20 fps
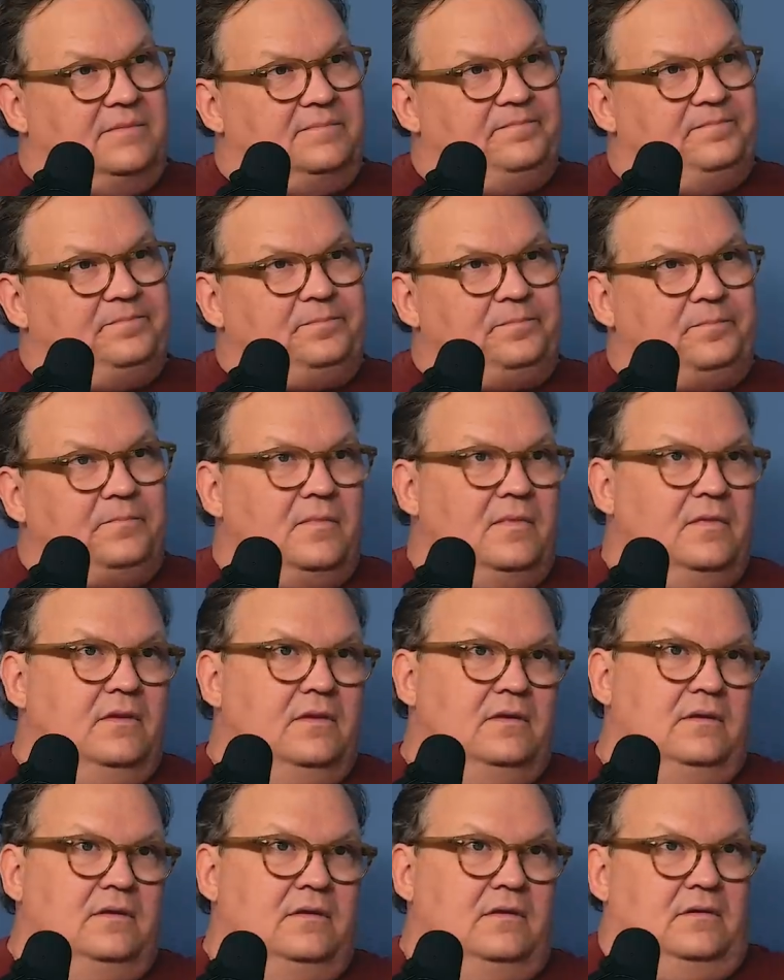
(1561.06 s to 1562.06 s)
of,
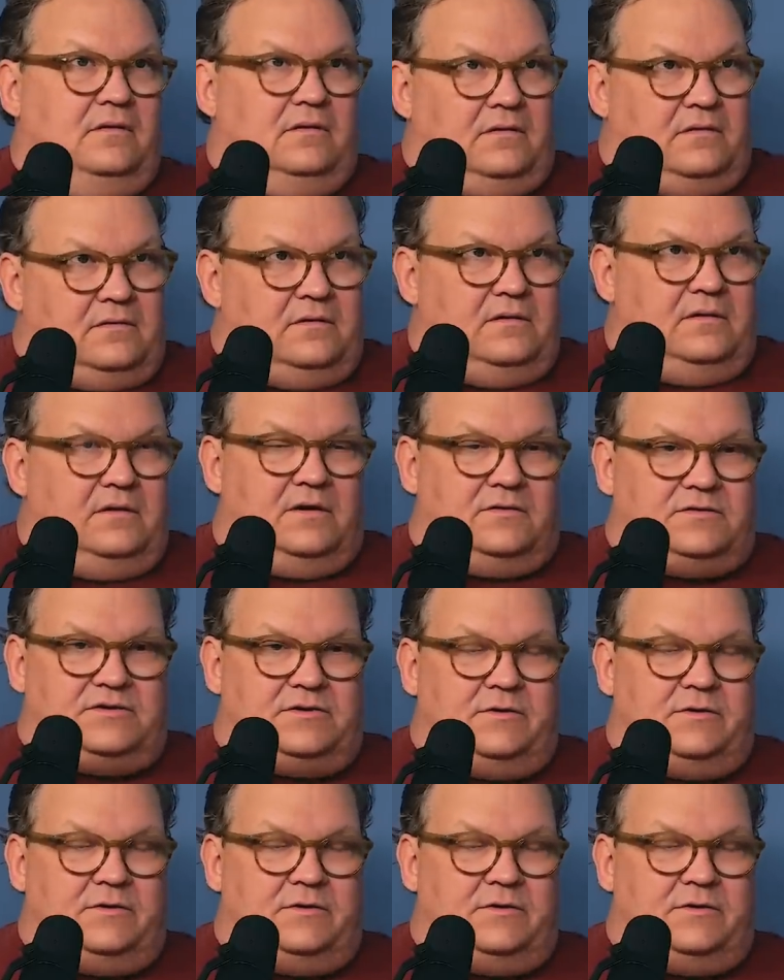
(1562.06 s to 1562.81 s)
you know,